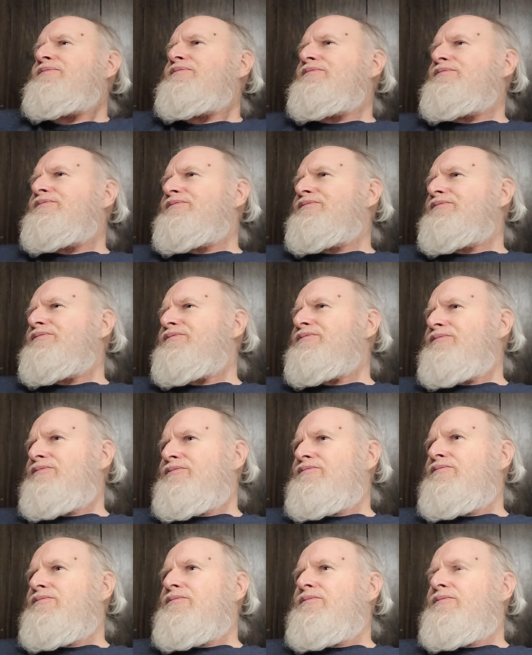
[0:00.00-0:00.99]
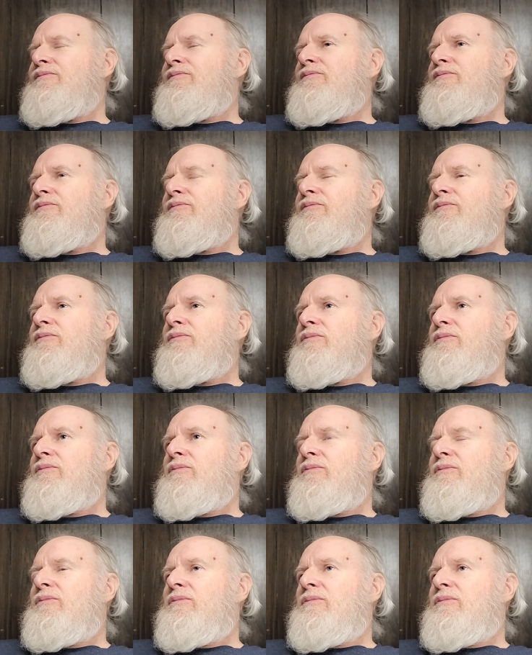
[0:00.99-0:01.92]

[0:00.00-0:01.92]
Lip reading: Nothing is said.